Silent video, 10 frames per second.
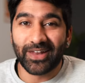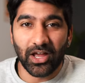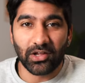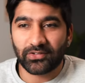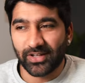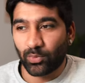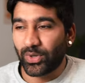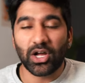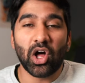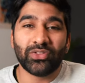downs. Like,
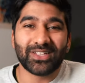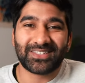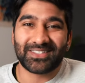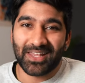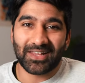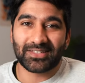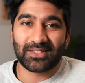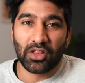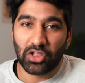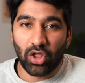we are on the
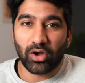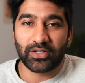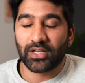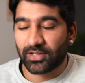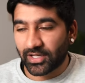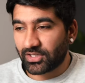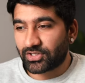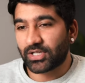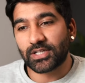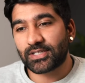6th lockdown. Like,
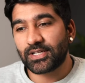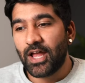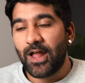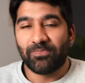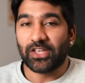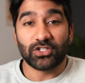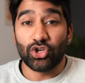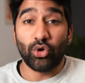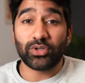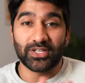it's just, there's
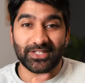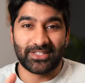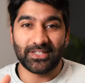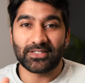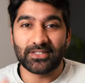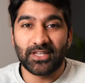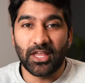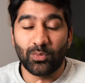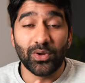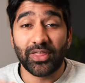no
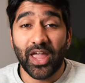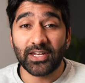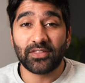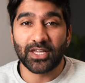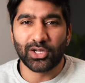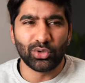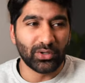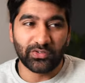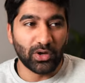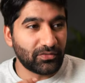consistency with anything at all.
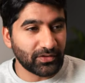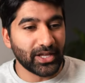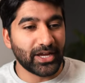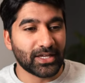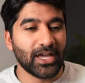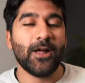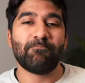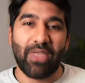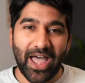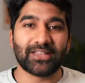And so I feel like
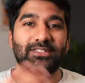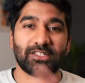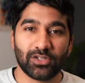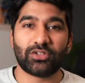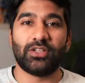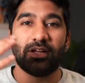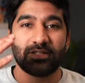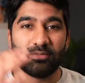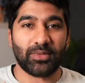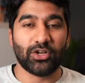as these
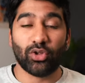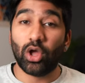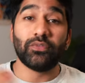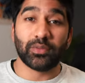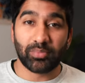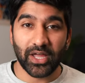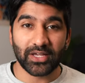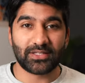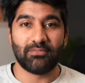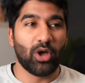lockdowns have been all over the
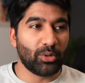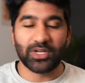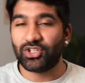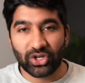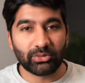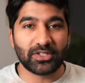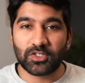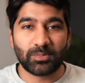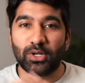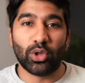place, and Melbourne in general has
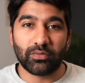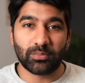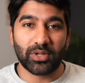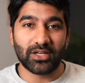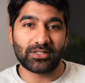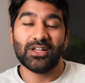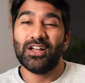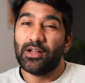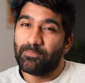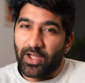just been all over the place,
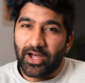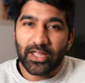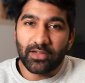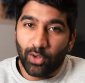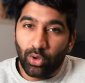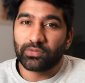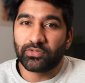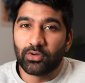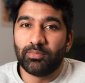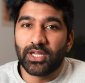I have
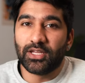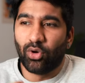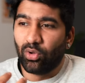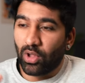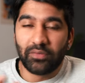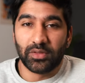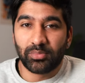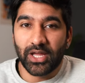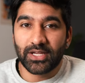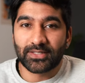also been all over the
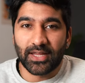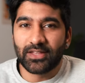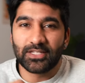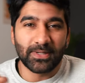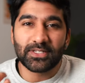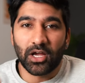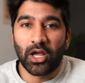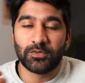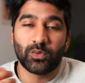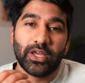place. And there's been
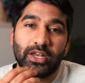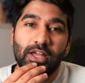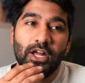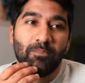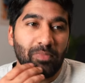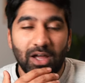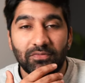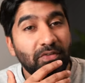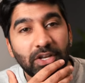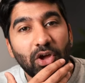times when
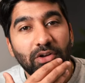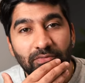I've videoed a